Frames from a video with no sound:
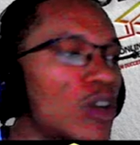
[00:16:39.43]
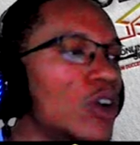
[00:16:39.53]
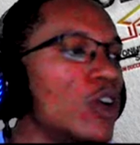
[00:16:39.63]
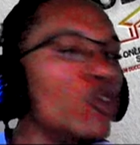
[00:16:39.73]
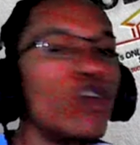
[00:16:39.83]

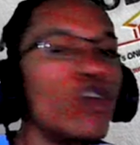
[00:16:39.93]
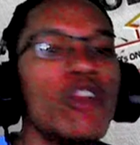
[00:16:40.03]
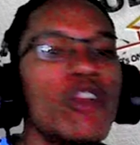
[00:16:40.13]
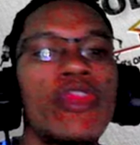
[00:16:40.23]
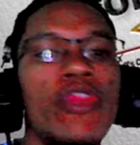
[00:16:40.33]

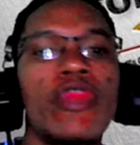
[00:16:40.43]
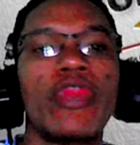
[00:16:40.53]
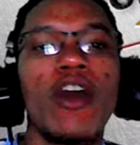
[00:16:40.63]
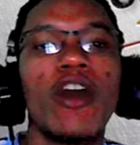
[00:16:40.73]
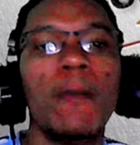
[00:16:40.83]

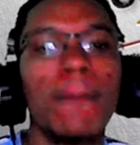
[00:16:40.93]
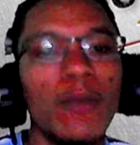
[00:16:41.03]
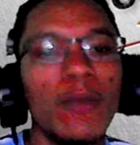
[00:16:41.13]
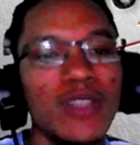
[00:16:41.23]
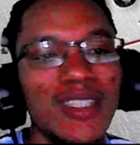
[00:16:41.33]
rhythm
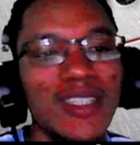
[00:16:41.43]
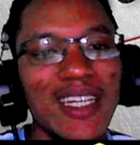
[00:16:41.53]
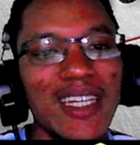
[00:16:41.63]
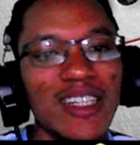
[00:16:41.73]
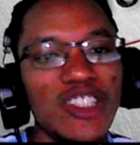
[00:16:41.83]
with a
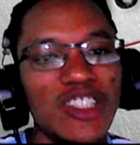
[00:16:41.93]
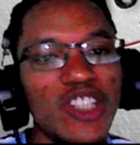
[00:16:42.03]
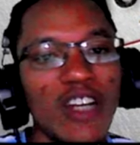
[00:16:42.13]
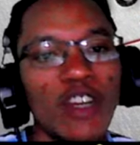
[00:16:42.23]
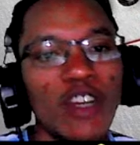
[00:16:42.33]
TH and
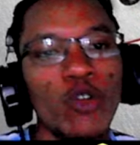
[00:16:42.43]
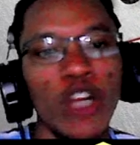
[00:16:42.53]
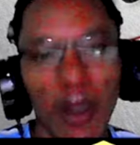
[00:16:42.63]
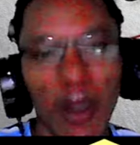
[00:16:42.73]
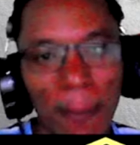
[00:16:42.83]
not
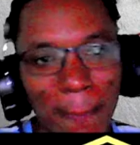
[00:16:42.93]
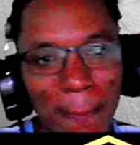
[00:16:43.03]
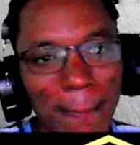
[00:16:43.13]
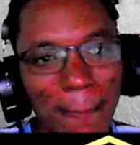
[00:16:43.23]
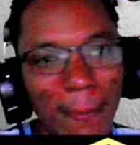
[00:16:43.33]
rhythm,
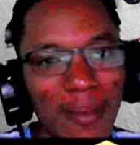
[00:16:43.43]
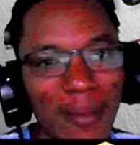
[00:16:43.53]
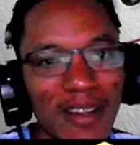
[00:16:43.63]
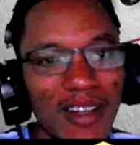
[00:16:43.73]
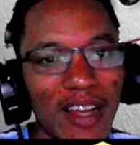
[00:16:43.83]

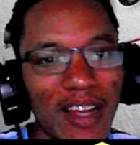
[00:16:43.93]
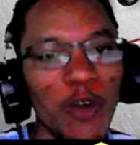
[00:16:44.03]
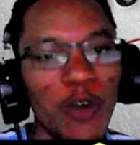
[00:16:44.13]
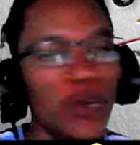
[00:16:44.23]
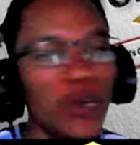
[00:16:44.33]
like how
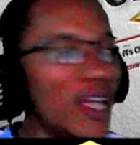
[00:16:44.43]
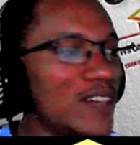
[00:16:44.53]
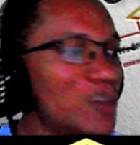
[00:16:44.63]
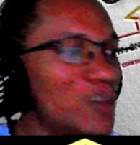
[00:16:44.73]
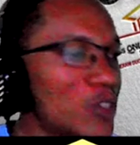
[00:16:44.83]
we like to
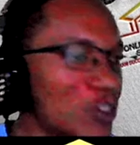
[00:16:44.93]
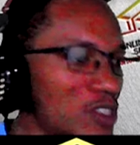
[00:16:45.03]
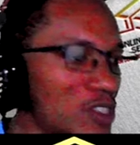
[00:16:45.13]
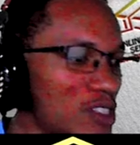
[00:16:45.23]
pronounce it.